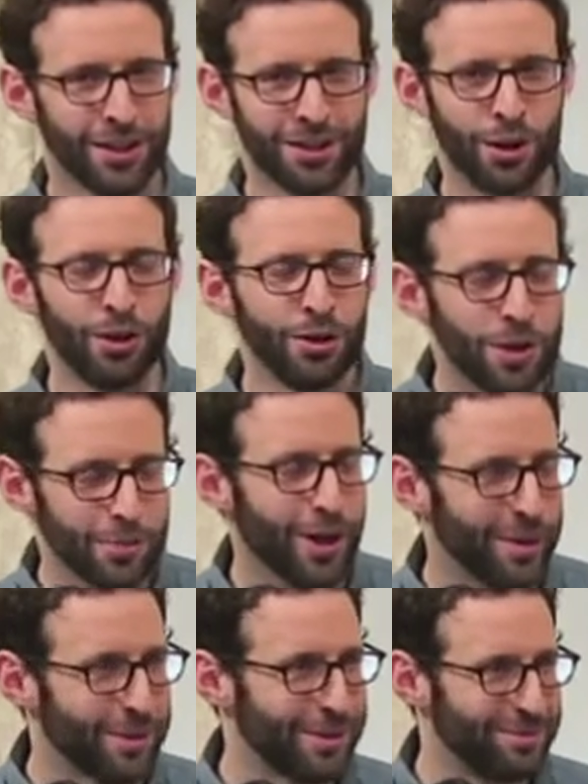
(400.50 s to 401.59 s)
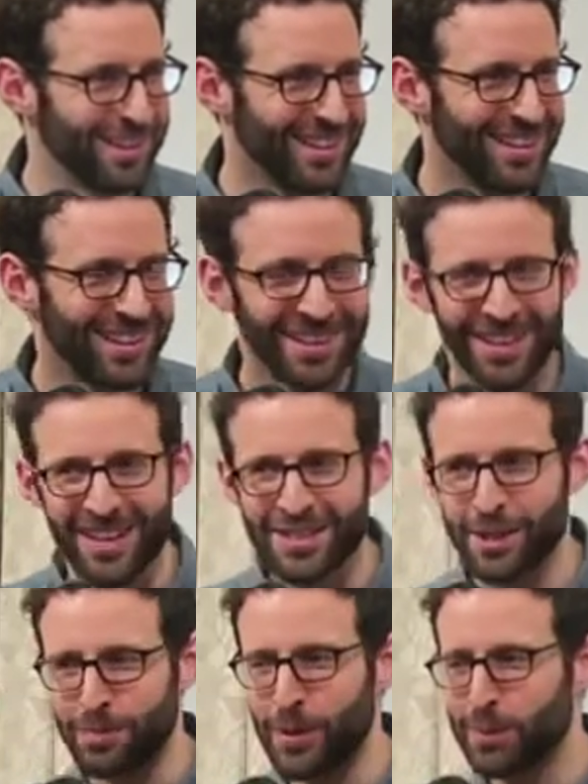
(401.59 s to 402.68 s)
The only problem is
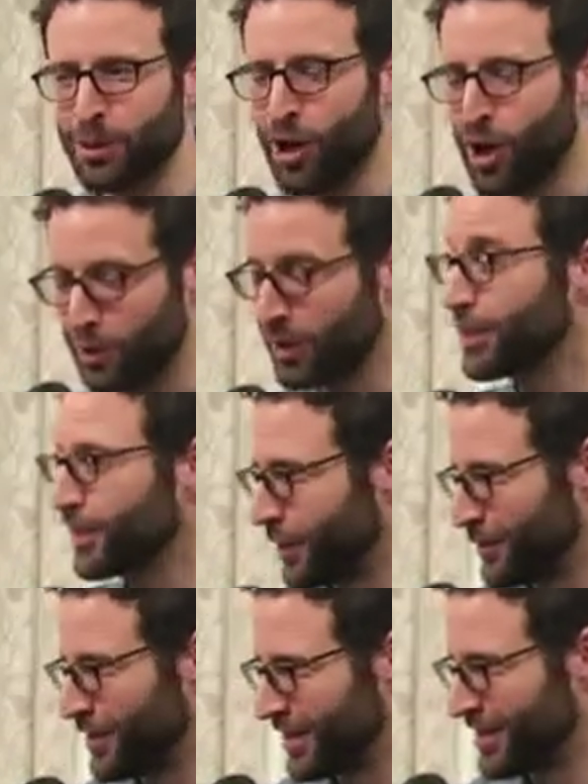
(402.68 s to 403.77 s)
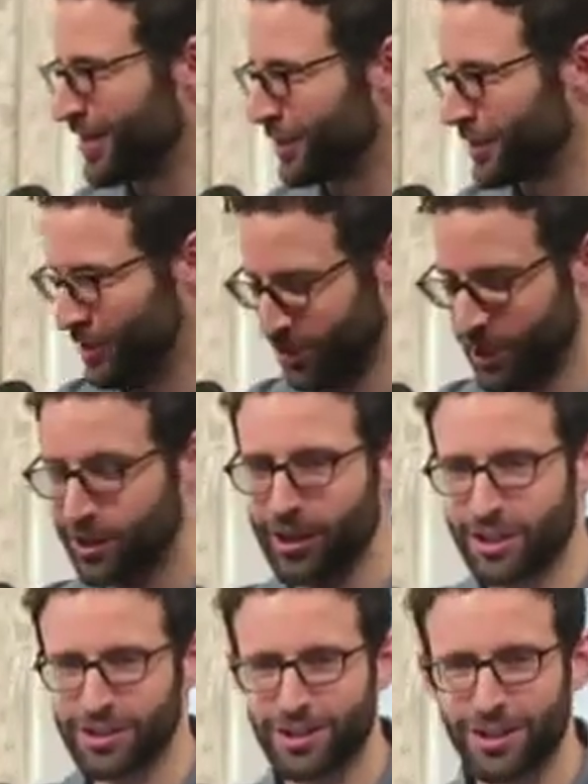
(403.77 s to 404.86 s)
that people already lived in these downtown
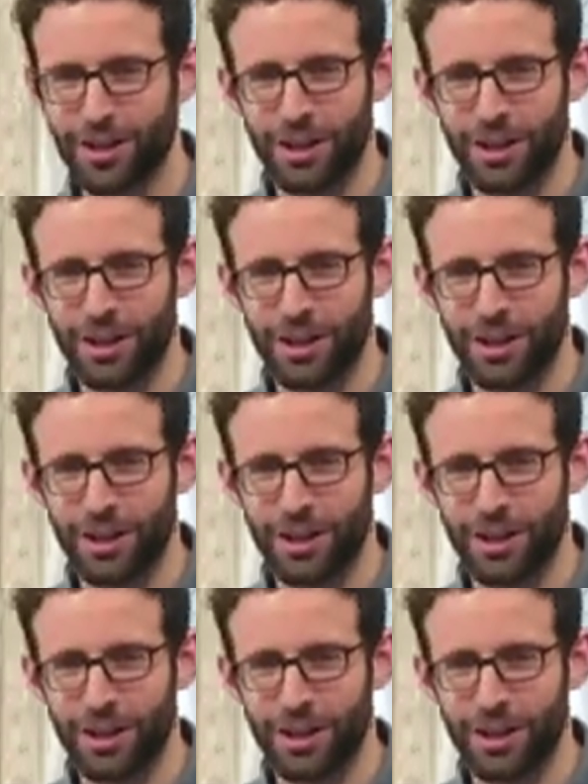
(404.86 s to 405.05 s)
areas,